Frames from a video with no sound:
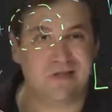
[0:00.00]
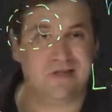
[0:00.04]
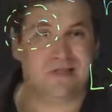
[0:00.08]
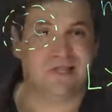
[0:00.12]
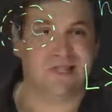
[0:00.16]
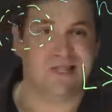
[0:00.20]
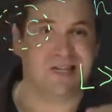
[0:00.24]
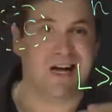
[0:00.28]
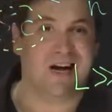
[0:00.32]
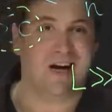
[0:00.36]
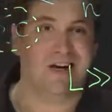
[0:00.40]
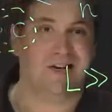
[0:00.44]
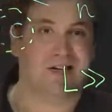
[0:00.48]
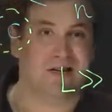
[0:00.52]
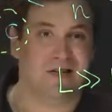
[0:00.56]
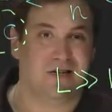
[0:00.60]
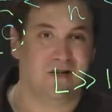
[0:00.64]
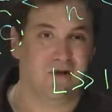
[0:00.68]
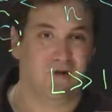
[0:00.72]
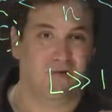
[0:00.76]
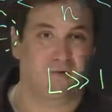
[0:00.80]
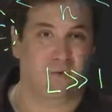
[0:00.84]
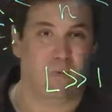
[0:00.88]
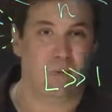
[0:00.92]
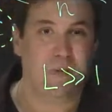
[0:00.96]

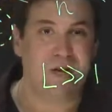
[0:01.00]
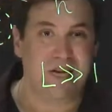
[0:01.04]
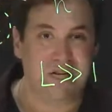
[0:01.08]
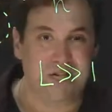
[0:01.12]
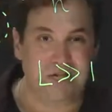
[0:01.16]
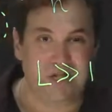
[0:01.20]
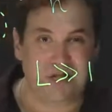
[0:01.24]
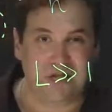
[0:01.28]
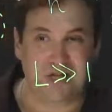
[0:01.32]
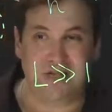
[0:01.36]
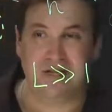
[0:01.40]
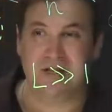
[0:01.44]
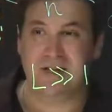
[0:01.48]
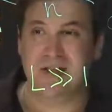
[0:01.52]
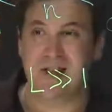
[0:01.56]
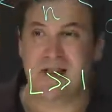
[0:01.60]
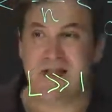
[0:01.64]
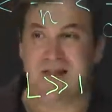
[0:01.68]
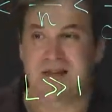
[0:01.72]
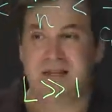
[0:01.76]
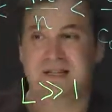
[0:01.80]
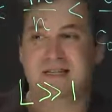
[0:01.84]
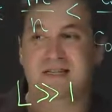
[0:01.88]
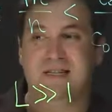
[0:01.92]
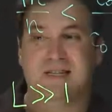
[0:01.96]
starting of which
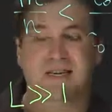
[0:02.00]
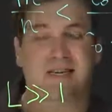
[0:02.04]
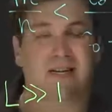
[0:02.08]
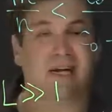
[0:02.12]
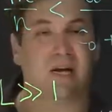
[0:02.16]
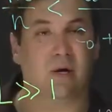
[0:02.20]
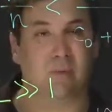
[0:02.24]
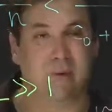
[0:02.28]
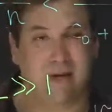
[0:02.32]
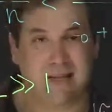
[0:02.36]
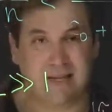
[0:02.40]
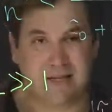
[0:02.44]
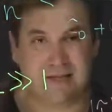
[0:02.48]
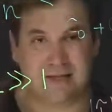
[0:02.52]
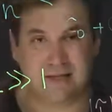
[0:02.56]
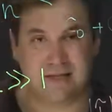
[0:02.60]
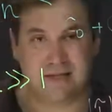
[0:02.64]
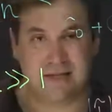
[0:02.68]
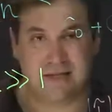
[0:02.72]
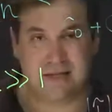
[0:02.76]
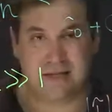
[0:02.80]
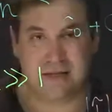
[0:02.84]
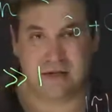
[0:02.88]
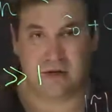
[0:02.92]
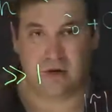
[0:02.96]
these
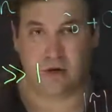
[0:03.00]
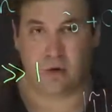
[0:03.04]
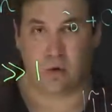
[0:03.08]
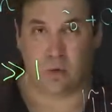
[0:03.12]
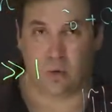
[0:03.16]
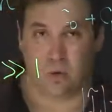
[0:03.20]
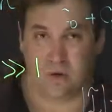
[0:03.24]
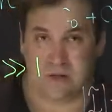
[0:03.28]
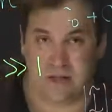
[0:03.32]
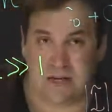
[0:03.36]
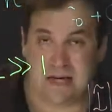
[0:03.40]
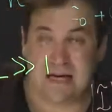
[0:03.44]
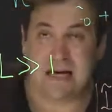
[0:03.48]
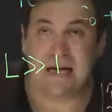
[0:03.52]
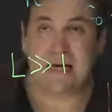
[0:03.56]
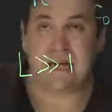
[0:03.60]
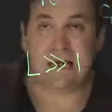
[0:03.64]
inequalities hold.